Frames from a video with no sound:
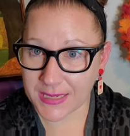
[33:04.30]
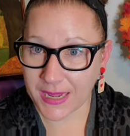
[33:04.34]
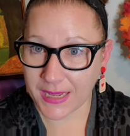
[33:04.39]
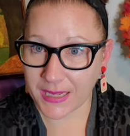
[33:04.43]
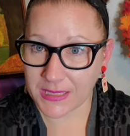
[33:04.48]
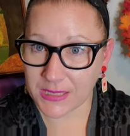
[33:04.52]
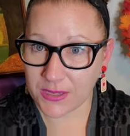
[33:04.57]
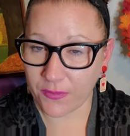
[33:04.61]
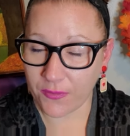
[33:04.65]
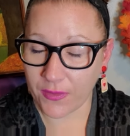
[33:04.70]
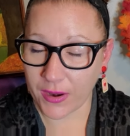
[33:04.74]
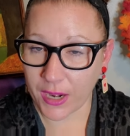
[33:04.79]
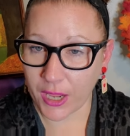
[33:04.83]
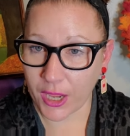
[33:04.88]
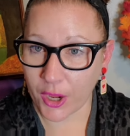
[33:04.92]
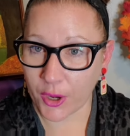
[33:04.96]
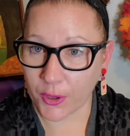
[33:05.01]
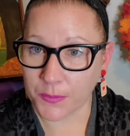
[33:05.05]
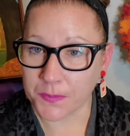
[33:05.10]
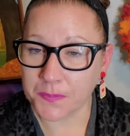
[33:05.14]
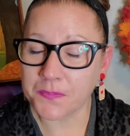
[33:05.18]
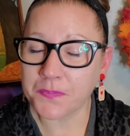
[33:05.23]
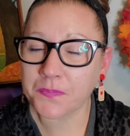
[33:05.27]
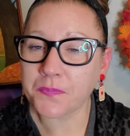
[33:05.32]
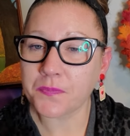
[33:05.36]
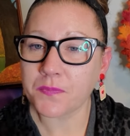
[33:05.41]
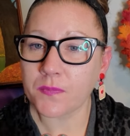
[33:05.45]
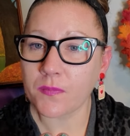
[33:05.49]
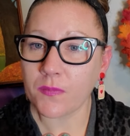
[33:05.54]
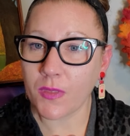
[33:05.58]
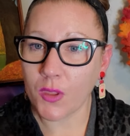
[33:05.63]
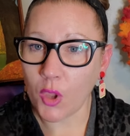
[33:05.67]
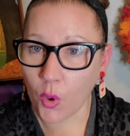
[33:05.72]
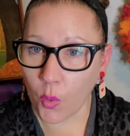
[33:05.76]
night's video,
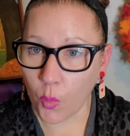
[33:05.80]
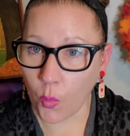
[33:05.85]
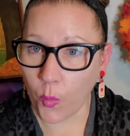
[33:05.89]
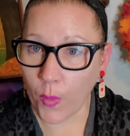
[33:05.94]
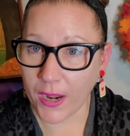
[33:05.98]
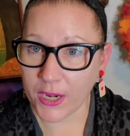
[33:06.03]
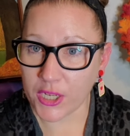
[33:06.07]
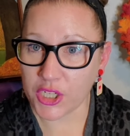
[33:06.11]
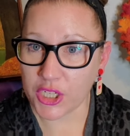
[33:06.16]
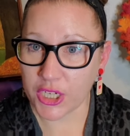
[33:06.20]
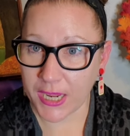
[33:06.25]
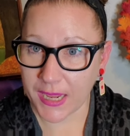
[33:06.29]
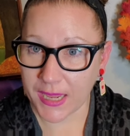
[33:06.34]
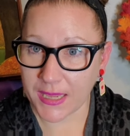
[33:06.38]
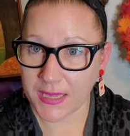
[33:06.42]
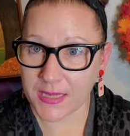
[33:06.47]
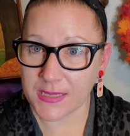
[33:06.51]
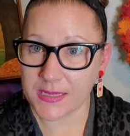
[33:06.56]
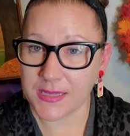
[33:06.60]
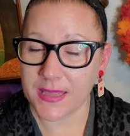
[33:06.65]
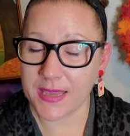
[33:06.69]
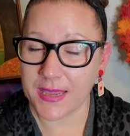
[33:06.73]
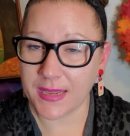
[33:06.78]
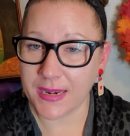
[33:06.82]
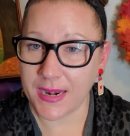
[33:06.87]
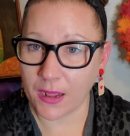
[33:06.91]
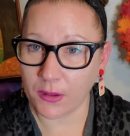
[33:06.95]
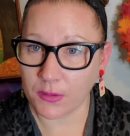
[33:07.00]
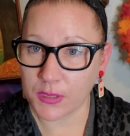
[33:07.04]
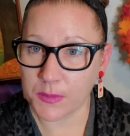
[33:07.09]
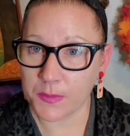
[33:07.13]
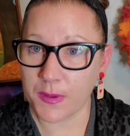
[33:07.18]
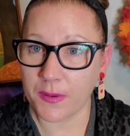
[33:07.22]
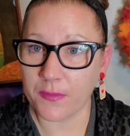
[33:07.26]
which is the
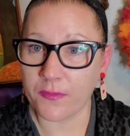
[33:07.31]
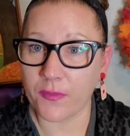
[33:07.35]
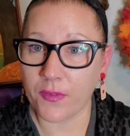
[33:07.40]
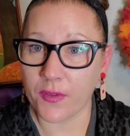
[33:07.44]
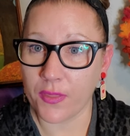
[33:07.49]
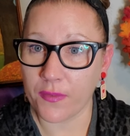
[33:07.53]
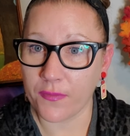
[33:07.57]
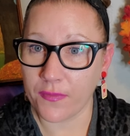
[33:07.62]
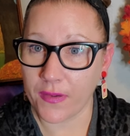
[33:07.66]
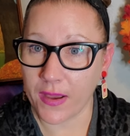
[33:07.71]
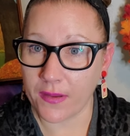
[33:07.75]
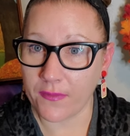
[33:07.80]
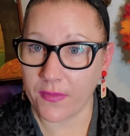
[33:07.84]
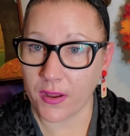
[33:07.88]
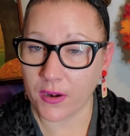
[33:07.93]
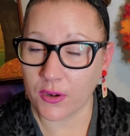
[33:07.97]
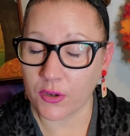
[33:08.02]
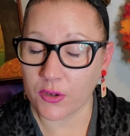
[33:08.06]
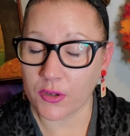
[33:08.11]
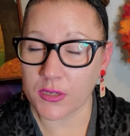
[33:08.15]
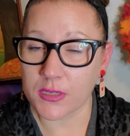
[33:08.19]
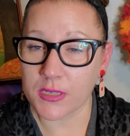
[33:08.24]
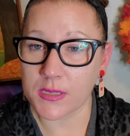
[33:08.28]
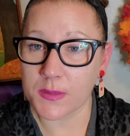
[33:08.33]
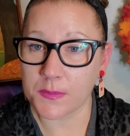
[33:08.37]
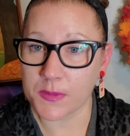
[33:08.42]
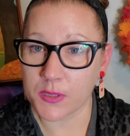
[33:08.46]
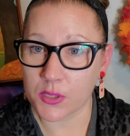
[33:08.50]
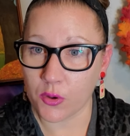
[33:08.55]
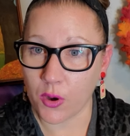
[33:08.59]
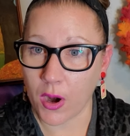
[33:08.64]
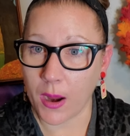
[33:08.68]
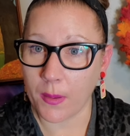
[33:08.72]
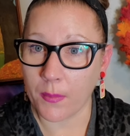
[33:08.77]
announcement for the 500
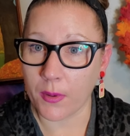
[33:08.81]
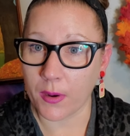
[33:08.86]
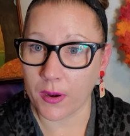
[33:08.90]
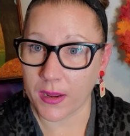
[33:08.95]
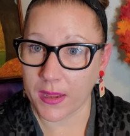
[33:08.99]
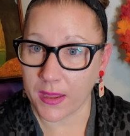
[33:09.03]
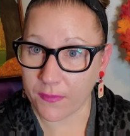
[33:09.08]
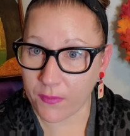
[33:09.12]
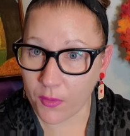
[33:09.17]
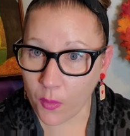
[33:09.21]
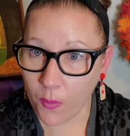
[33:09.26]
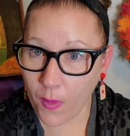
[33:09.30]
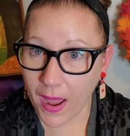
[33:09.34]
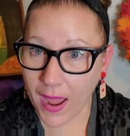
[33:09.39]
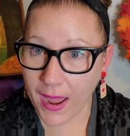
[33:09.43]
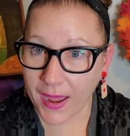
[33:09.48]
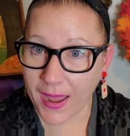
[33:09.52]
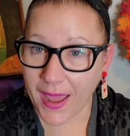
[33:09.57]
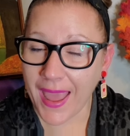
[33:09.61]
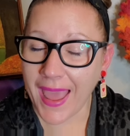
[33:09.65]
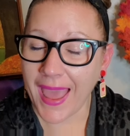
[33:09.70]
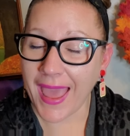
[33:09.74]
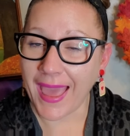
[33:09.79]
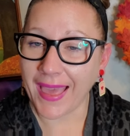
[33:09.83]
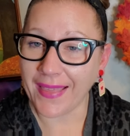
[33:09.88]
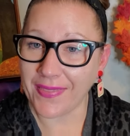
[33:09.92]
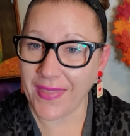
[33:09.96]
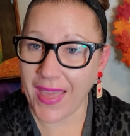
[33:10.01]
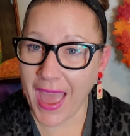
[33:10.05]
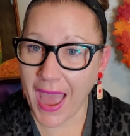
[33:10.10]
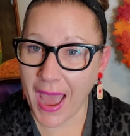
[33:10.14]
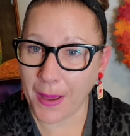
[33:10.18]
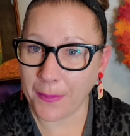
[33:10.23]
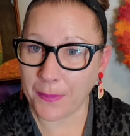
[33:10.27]
subscriber giveaway and the
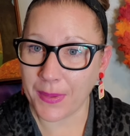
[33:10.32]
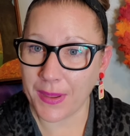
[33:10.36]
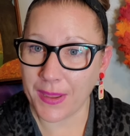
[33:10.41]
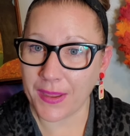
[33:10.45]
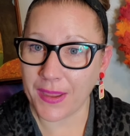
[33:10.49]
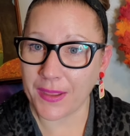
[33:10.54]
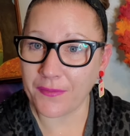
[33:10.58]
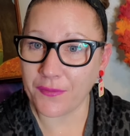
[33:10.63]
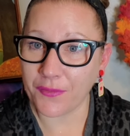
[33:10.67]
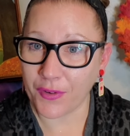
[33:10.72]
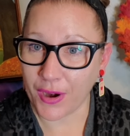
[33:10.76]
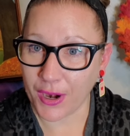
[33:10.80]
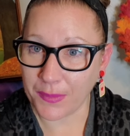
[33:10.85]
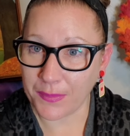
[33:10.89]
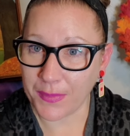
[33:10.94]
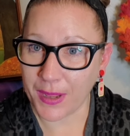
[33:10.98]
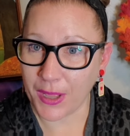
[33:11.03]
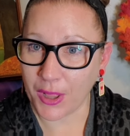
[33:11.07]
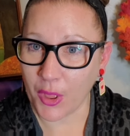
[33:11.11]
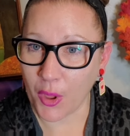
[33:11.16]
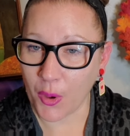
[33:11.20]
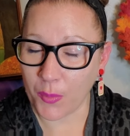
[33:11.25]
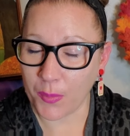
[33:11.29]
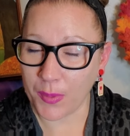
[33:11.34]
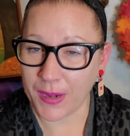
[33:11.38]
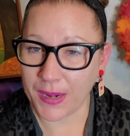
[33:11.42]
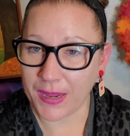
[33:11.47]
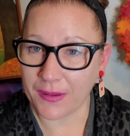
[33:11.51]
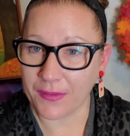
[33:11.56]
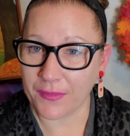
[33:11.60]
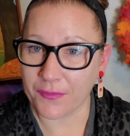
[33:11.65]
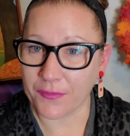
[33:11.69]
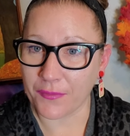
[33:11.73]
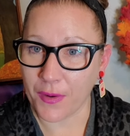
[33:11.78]
happy and friend mail
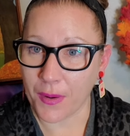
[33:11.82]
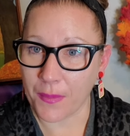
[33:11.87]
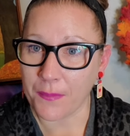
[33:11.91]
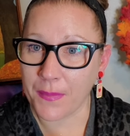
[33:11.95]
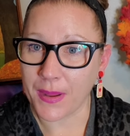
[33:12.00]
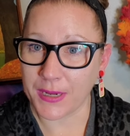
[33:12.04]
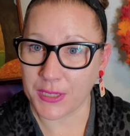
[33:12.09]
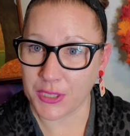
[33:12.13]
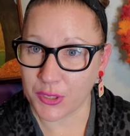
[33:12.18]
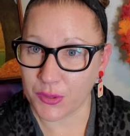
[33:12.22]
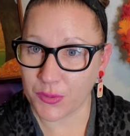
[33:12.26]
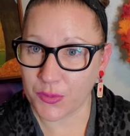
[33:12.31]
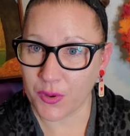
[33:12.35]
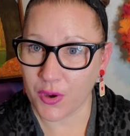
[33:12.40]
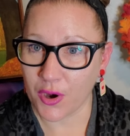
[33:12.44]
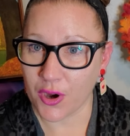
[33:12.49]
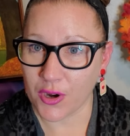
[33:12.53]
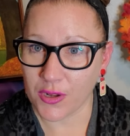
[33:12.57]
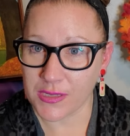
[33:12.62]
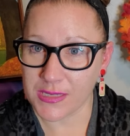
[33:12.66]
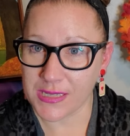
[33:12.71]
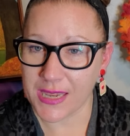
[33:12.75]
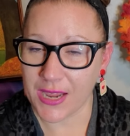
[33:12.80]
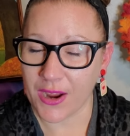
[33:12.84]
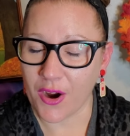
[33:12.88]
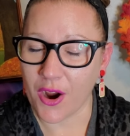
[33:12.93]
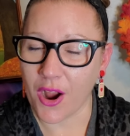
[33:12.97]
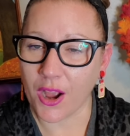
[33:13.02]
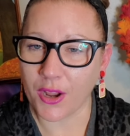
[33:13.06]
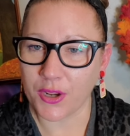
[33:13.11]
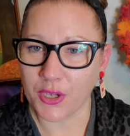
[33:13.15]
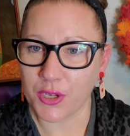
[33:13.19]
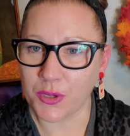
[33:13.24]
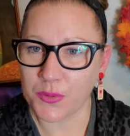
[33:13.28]
opening from my two girls here
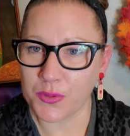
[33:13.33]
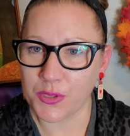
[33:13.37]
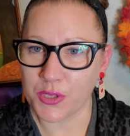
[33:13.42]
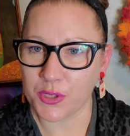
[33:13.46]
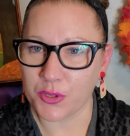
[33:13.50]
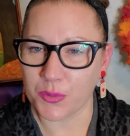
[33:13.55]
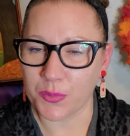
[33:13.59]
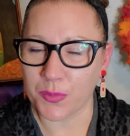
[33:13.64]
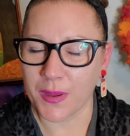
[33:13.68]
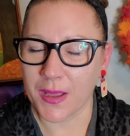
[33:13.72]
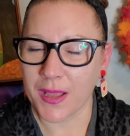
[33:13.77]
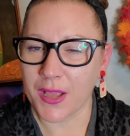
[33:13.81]
on YouTube.